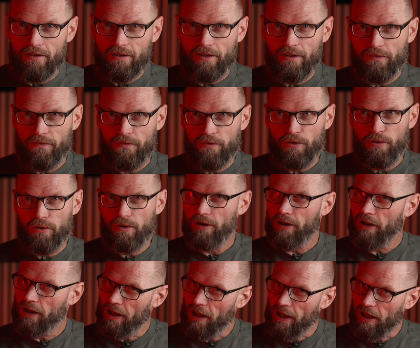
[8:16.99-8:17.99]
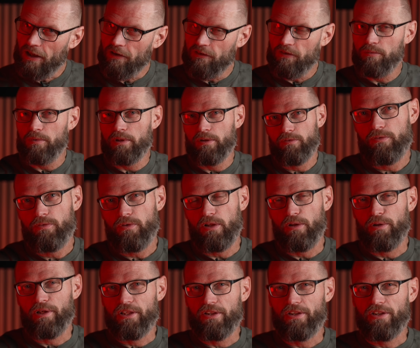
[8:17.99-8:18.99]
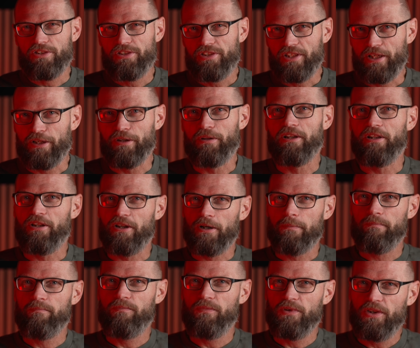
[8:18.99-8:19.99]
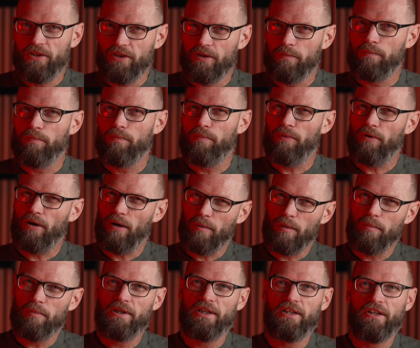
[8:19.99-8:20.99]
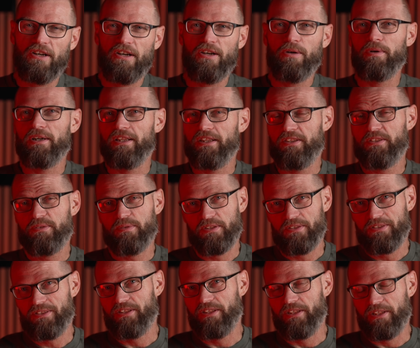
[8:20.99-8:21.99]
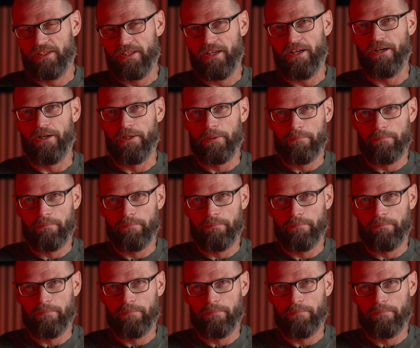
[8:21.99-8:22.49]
If you have been following the channel a lot, you probably know where this one's gonna go.